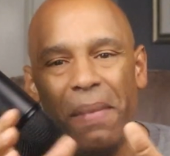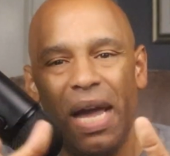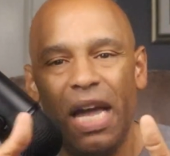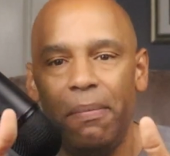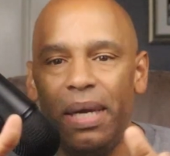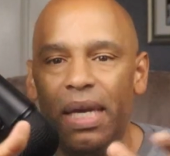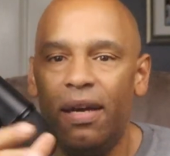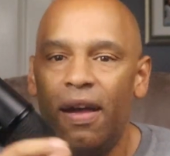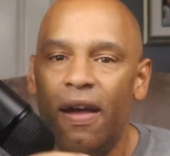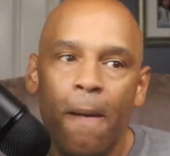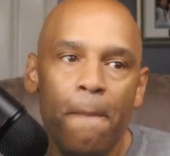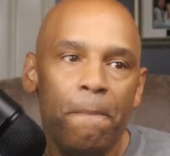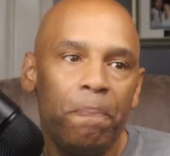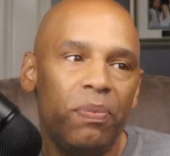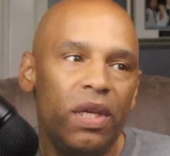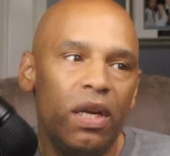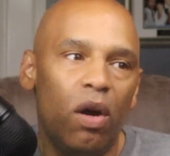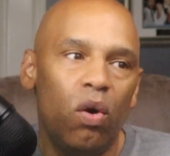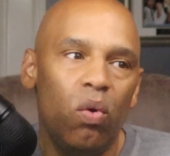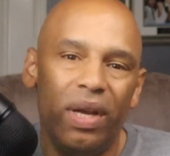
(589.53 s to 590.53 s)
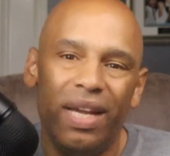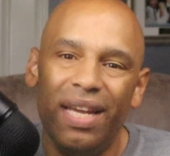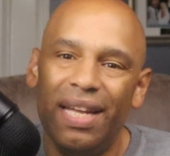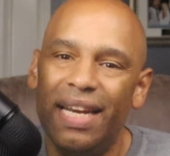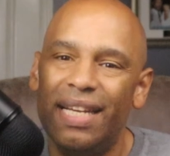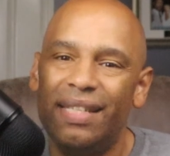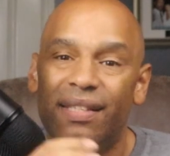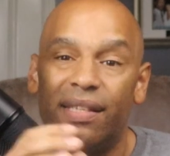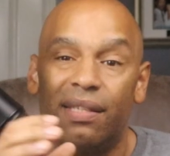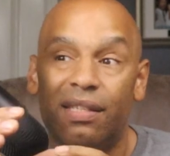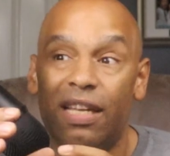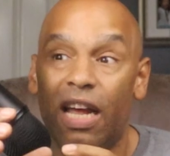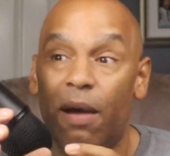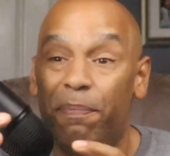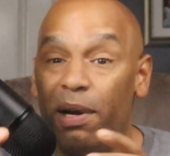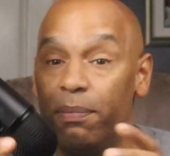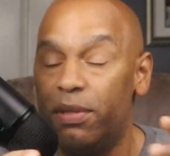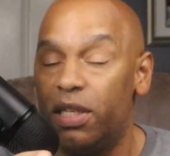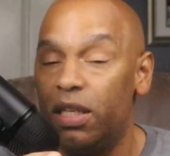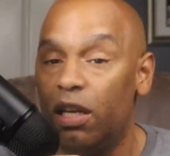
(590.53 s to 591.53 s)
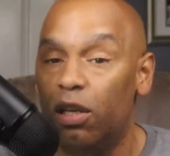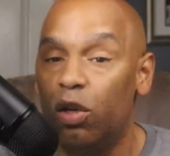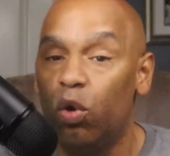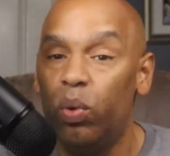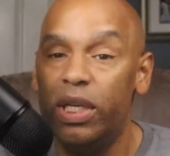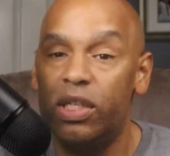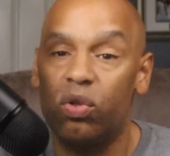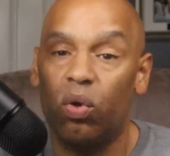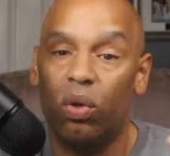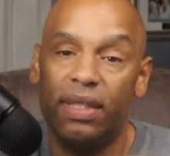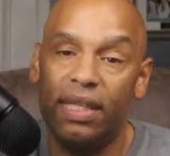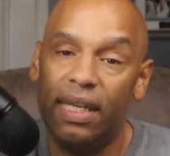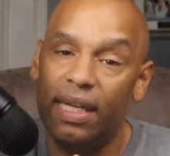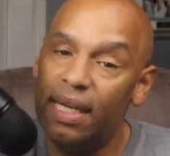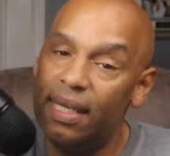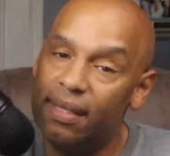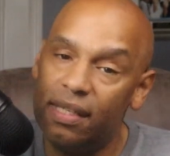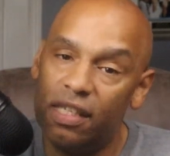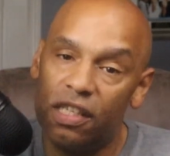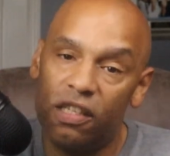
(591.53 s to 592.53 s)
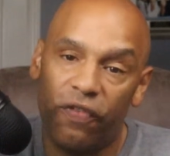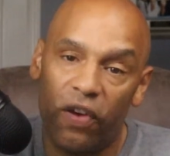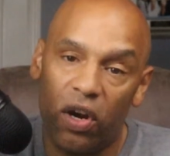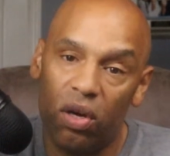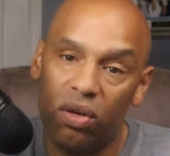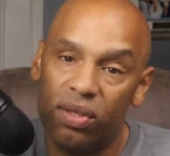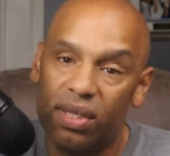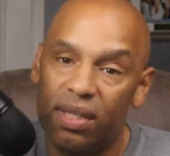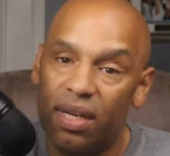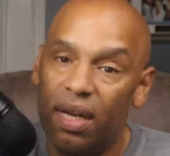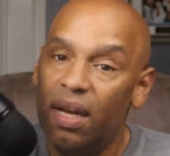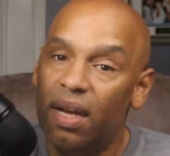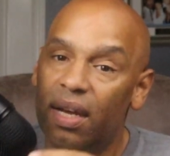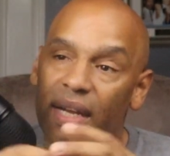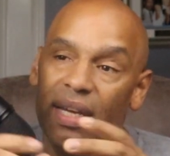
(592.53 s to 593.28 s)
Maybe, you know, he needs to step up to the Luis Ortiz's first.